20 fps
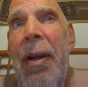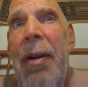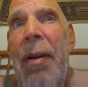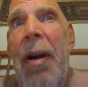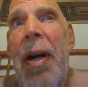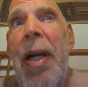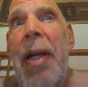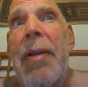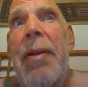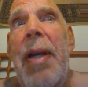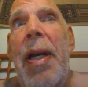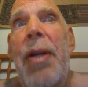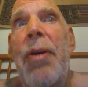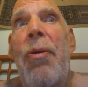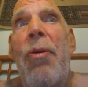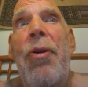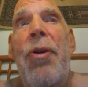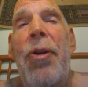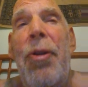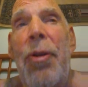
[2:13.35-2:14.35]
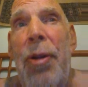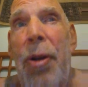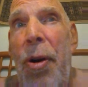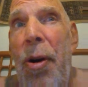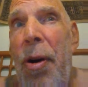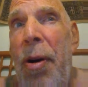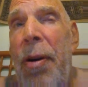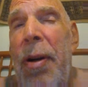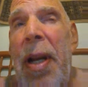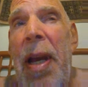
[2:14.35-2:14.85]
right, in order to
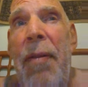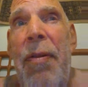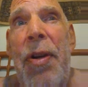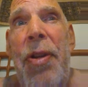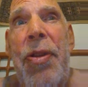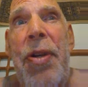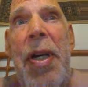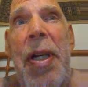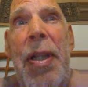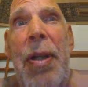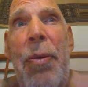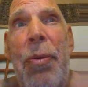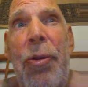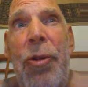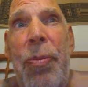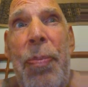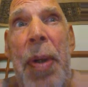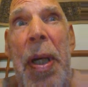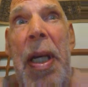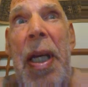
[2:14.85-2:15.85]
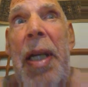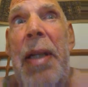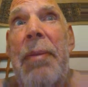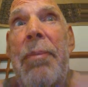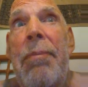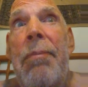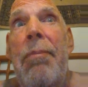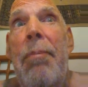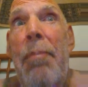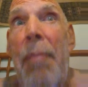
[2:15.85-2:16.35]
learn everything that was
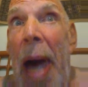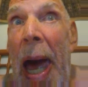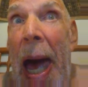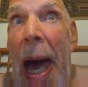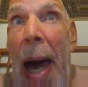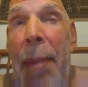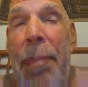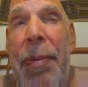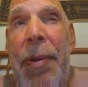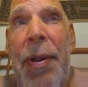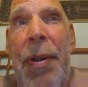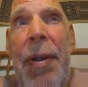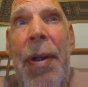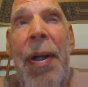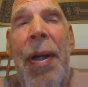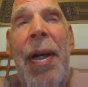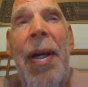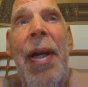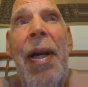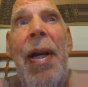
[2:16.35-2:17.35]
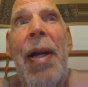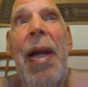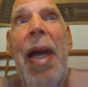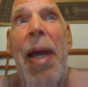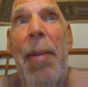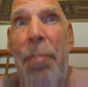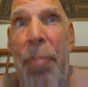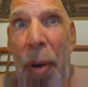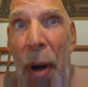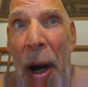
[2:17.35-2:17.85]
being mapped
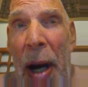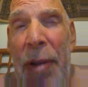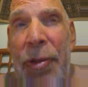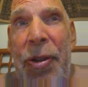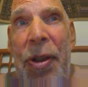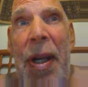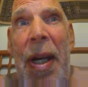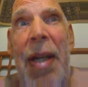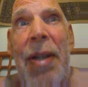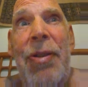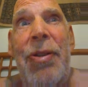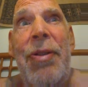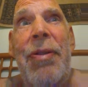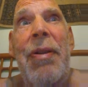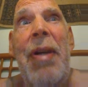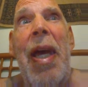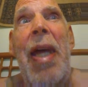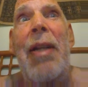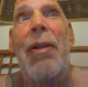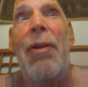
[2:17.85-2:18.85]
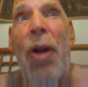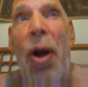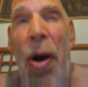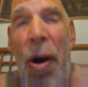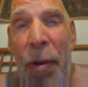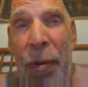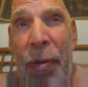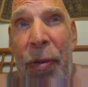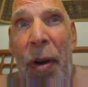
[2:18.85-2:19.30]
and processed and learn